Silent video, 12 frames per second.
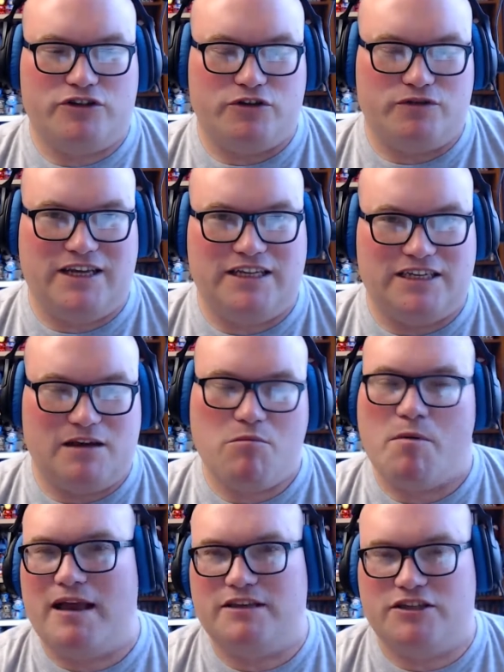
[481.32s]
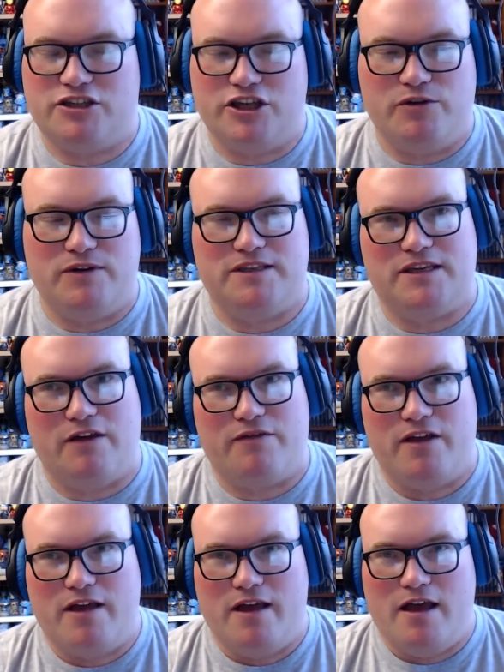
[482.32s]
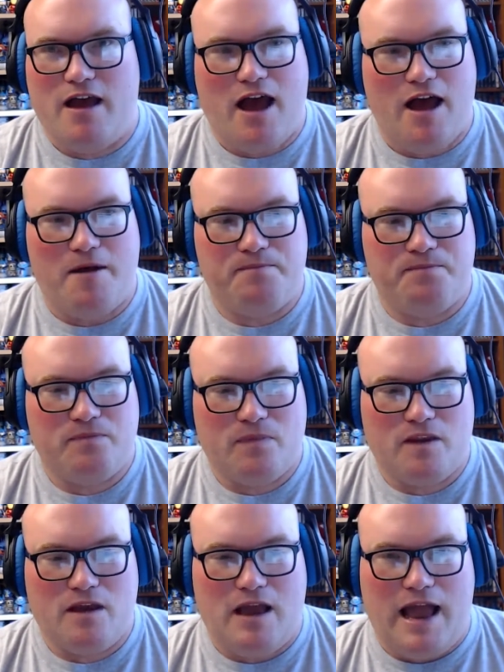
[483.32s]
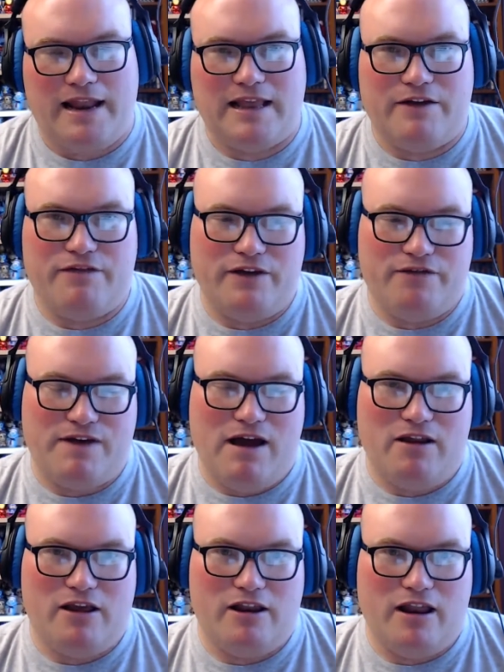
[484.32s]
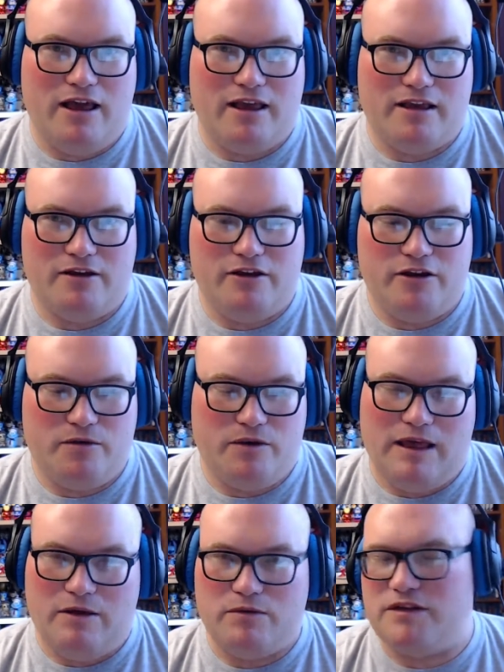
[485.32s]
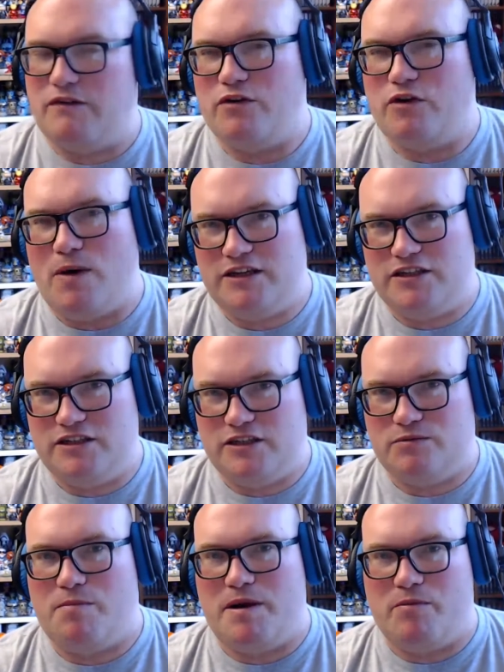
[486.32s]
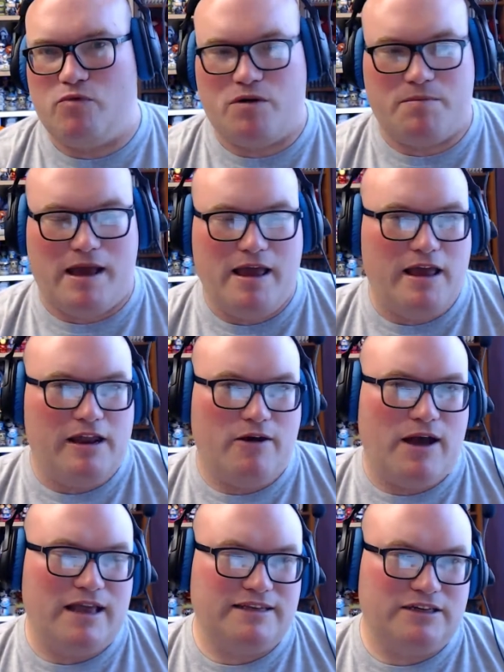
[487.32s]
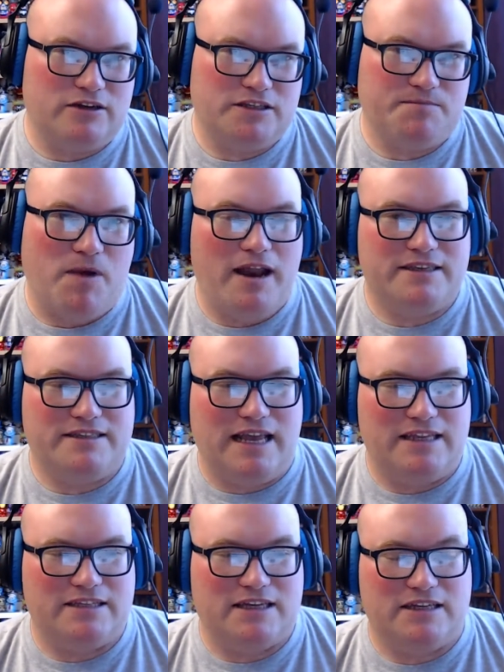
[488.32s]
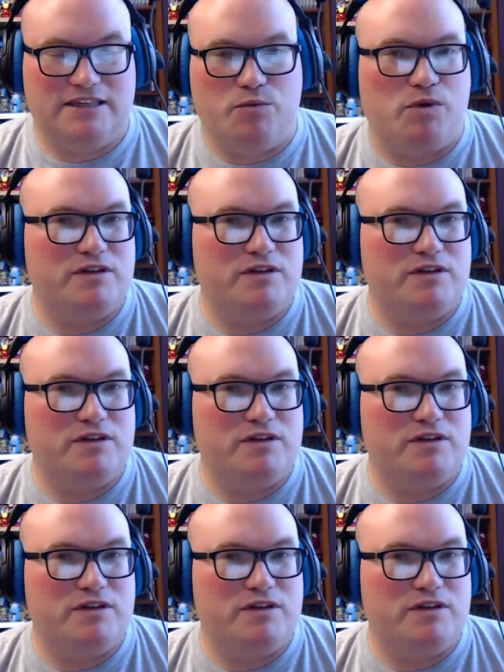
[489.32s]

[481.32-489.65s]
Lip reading: sort of teaching him about his suit and stuff. And it definitely felt like, you know, those other questions as well being brought about, you know, has he got spider sense? Because he